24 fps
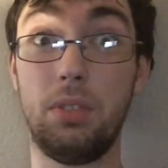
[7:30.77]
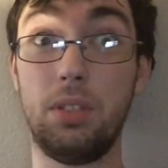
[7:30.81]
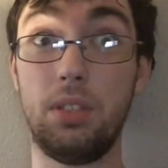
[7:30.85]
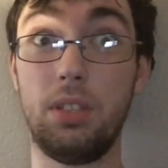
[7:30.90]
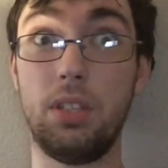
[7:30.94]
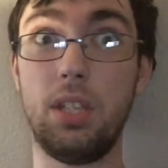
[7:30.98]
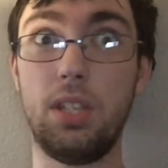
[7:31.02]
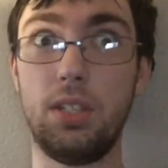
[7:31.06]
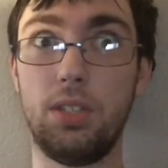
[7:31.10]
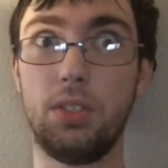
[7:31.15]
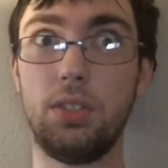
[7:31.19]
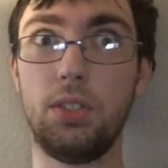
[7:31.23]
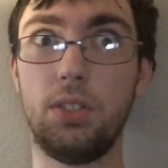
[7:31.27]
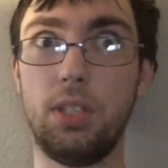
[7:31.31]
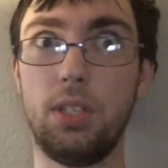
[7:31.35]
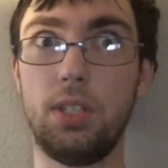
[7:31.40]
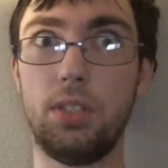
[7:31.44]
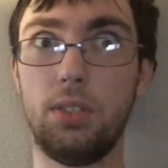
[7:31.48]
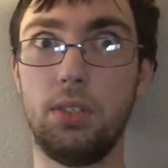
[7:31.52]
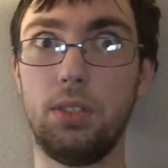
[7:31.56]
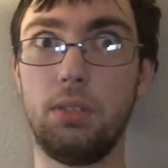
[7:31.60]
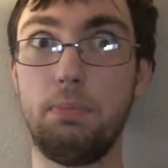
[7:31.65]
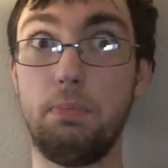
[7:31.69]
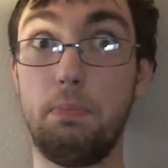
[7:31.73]
this
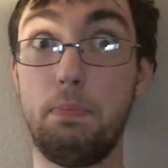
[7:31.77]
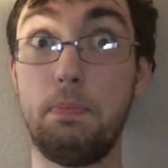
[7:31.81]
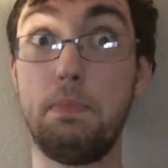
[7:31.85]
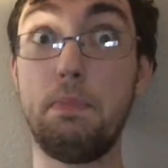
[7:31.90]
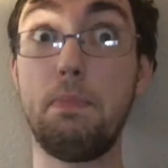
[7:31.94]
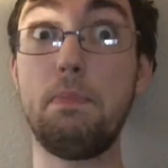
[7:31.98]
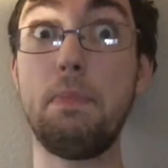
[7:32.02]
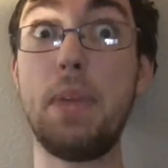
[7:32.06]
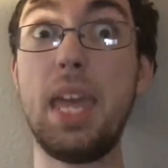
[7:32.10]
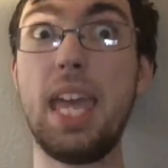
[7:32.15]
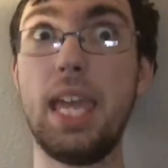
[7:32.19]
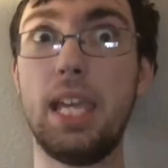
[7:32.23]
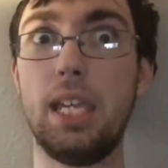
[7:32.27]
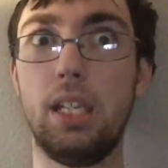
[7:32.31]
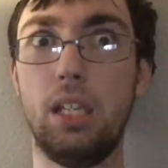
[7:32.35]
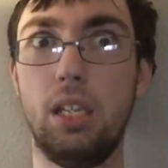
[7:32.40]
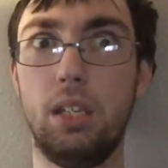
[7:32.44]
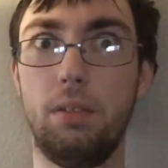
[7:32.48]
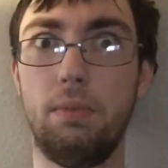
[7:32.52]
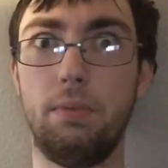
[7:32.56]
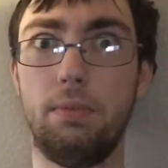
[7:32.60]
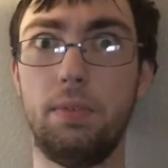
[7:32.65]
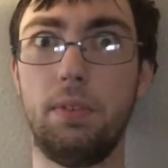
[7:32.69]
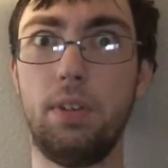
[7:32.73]
is big
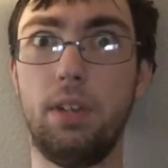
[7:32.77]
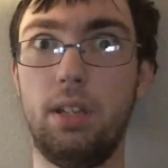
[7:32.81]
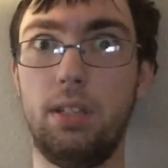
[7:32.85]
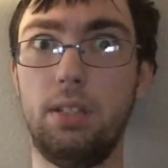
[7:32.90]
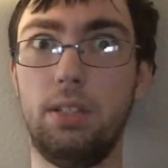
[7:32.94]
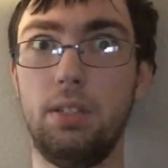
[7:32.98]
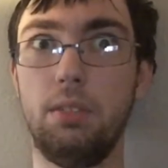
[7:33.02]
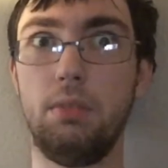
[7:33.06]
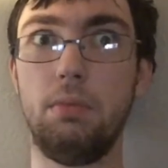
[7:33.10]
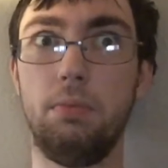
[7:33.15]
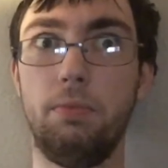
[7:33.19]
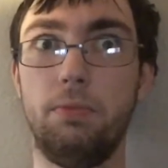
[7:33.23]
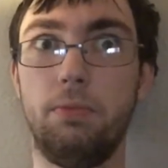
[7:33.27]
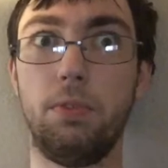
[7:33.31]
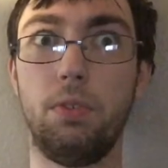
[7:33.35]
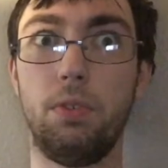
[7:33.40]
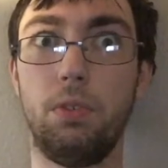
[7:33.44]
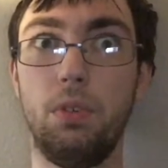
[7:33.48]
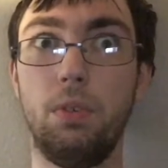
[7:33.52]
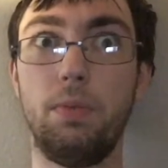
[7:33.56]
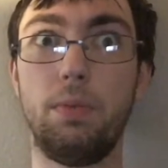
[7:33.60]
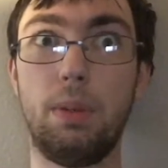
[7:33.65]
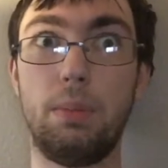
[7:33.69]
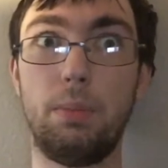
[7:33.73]
for
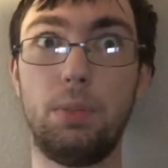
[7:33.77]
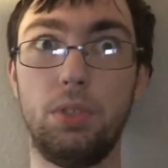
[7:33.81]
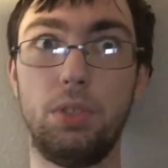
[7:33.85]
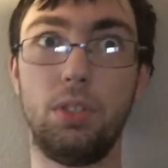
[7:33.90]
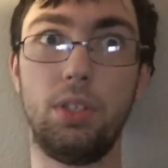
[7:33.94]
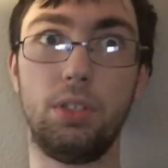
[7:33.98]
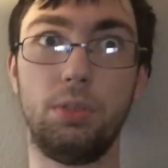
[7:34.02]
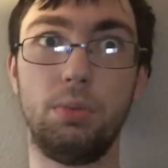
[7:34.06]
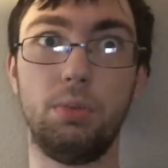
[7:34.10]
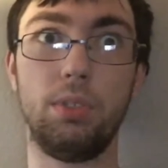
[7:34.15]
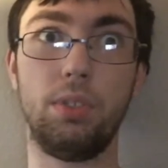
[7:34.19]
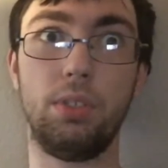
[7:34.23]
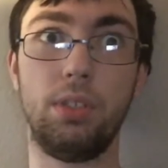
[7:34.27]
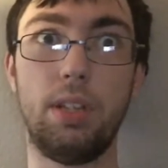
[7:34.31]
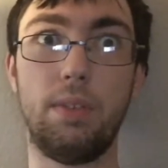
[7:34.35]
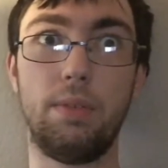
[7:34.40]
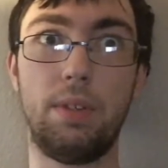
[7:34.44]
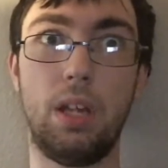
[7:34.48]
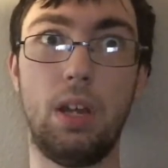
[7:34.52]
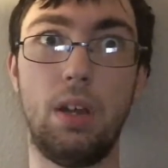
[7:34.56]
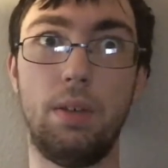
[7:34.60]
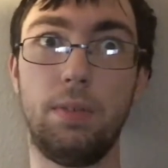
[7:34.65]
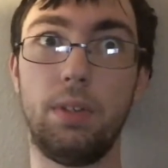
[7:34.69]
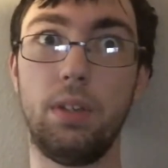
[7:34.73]
November 617
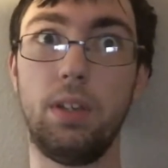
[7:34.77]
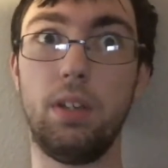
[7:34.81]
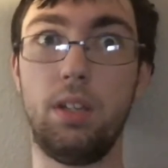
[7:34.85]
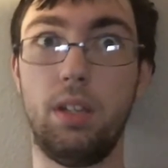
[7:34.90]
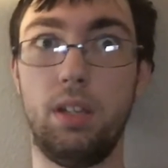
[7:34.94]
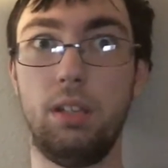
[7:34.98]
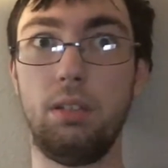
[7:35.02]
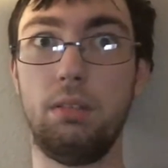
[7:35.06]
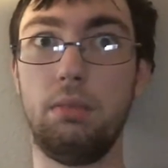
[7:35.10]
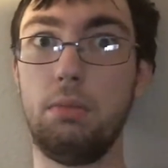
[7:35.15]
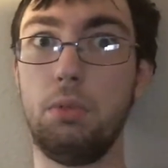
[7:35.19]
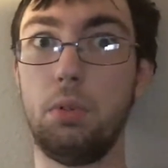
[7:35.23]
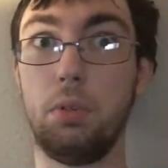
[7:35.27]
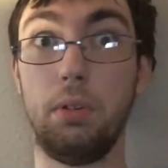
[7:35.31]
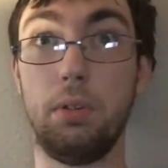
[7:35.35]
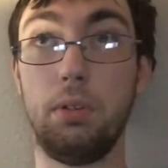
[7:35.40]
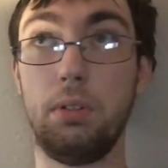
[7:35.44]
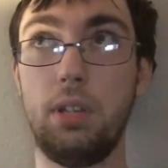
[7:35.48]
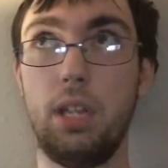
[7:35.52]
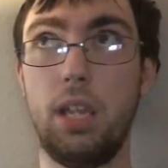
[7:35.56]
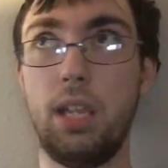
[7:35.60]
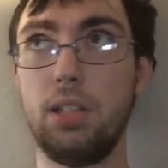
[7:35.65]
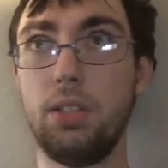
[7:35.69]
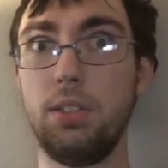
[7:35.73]
Alpha or
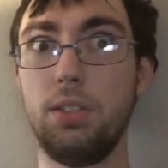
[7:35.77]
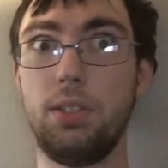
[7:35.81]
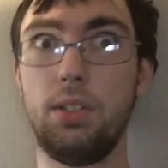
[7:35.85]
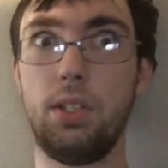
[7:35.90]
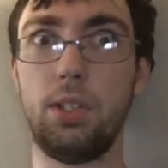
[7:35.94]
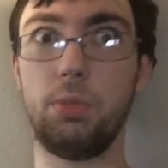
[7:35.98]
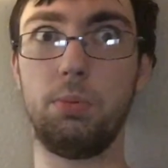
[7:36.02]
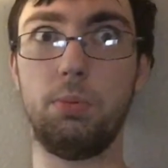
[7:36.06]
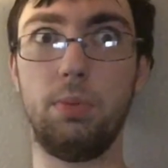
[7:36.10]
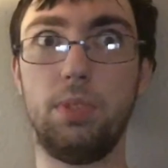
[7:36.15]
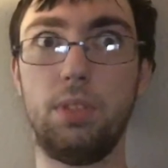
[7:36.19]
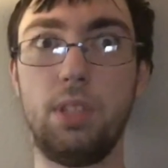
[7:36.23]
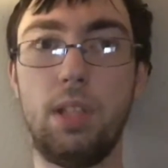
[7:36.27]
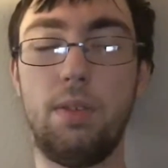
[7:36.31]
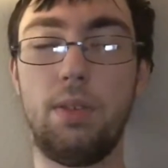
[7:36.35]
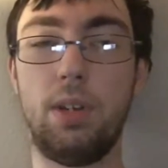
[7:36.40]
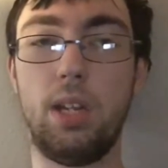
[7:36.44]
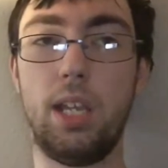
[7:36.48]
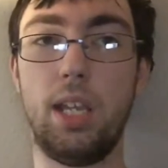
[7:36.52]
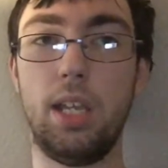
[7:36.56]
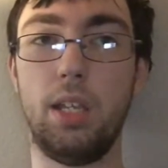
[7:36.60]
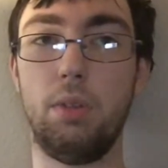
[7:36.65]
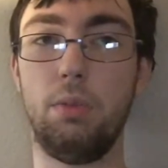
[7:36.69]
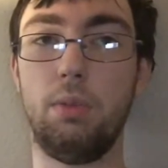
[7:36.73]

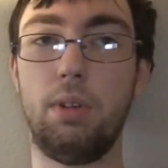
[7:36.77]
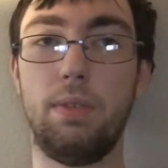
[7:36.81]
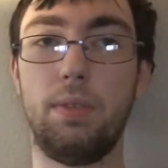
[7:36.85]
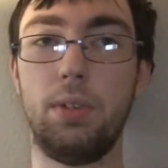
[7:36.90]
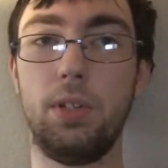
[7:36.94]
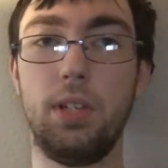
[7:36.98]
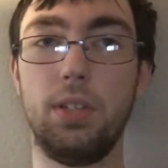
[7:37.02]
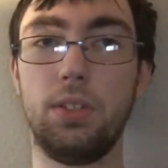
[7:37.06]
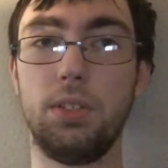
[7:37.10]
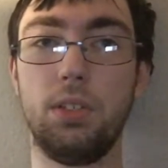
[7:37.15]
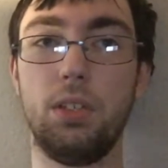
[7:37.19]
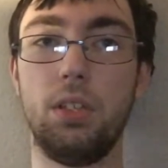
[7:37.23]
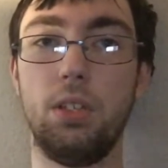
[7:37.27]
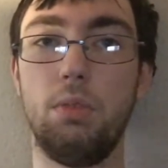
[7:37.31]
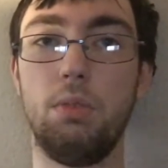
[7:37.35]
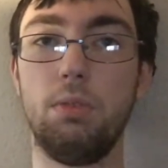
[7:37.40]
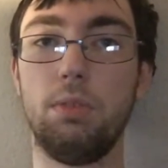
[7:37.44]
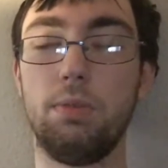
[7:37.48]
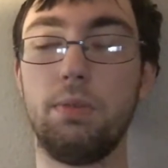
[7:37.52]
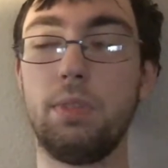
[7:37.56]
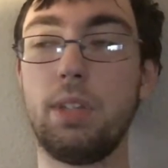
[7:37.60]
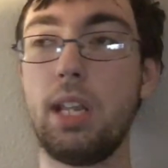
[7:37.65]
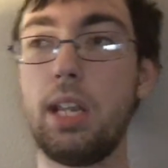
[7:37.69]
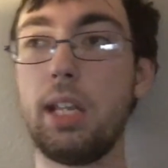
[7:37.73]
N617A, whoever doesn't use
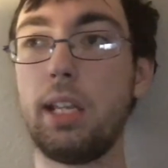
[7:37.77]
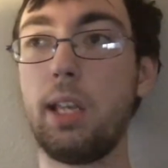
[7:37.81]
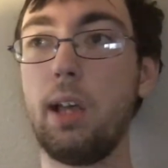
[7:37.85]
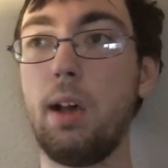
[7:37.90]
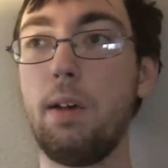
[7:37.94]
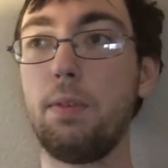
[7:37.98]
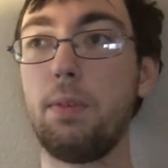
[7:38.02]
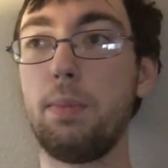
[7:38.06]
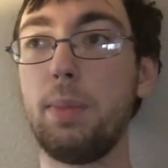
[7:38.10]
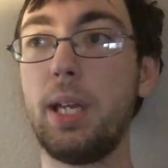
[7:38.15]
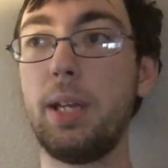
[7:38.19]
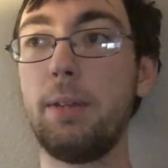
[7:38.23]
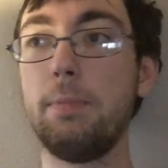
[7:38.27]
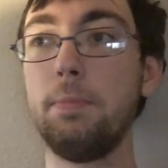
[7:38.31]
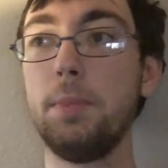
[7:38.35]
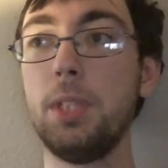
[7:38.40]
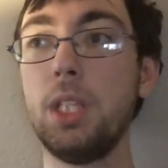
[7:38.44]
phonetic alphabet.